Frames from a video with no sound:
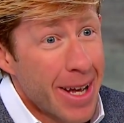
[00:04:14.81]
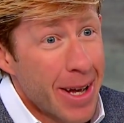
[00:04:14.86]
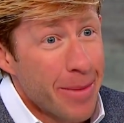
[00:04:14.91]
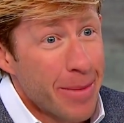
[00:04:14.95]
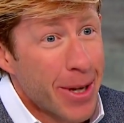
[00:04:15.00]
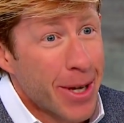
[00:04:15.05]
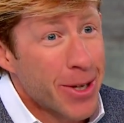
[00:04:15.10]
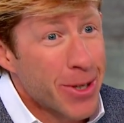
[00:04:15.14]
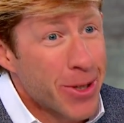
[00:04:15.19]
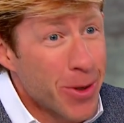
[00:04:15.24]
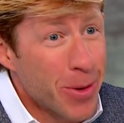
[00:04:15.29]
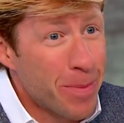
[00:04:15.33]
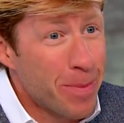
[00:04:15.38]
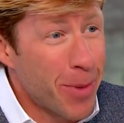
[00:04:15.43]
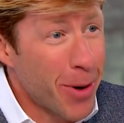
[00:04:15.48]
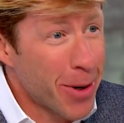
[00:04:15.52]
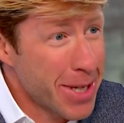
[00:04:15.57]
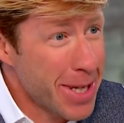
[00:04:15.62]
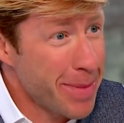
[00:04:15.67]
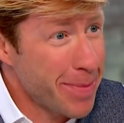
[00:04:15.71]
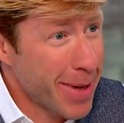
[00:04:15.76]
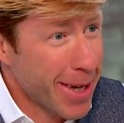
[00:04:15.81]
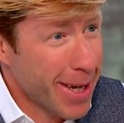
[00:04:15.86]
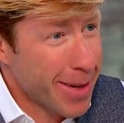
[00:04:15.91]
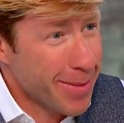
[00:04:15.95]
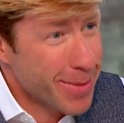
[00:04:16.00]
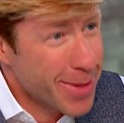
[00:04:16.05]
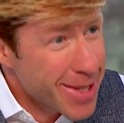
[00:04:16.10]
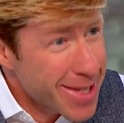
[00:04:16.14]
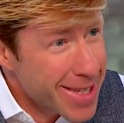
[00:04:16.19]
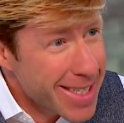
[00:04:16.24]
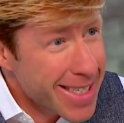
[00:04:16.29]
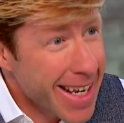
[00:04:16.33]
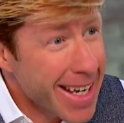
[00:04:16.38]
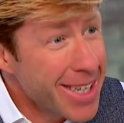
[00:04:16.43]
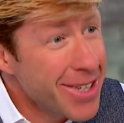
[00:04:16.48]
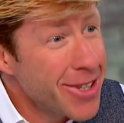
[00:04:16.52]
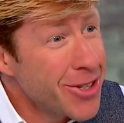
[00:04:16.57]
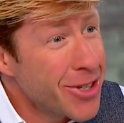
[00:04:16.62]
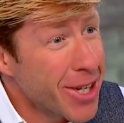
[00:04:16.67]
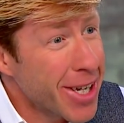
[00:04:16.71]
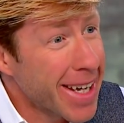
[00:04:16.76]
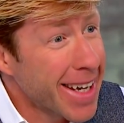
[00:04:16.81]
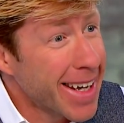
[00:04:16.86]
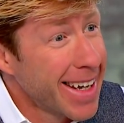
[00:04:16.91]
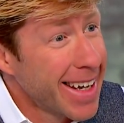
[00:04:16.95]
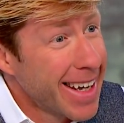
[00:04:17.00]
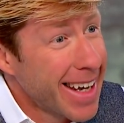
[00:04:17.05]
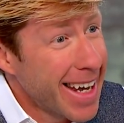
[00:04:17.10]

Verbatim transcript: because your body becomes stingy